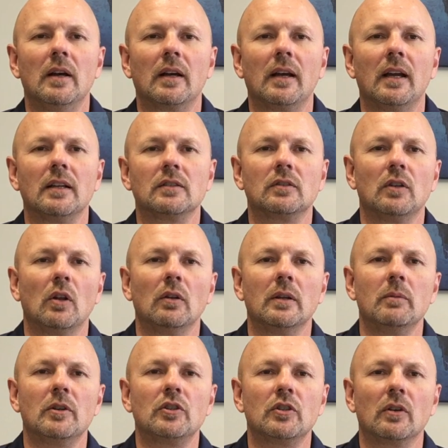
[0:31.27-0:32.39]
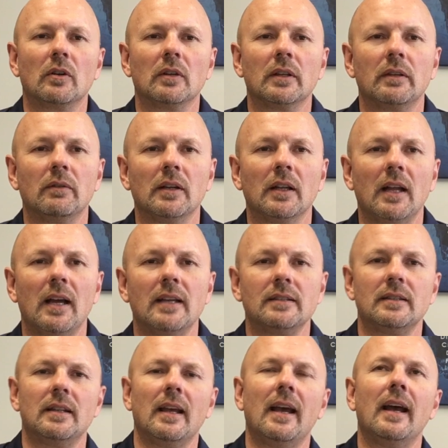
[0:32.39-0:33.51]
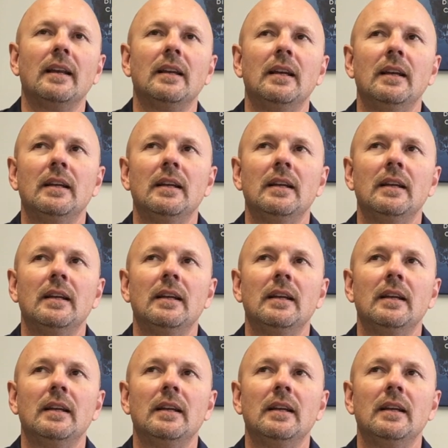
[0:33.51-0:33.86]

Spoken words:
kind of slowly but surely realized that